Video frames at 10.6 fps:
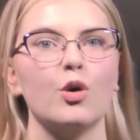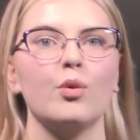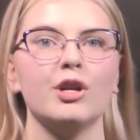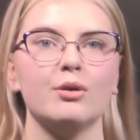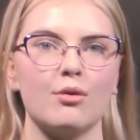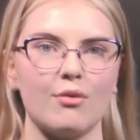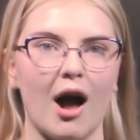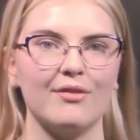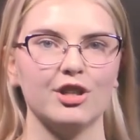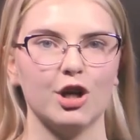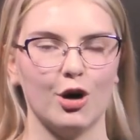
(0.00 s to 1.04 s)
when you arrive
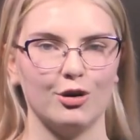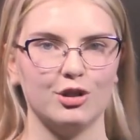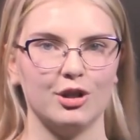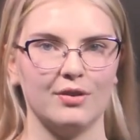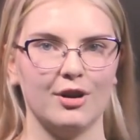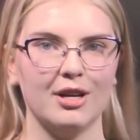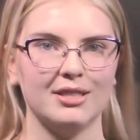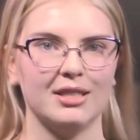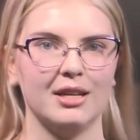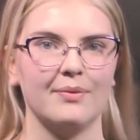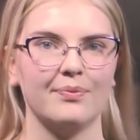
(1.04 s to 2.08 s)
at the host
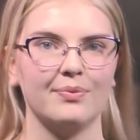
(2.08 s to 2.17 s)
university.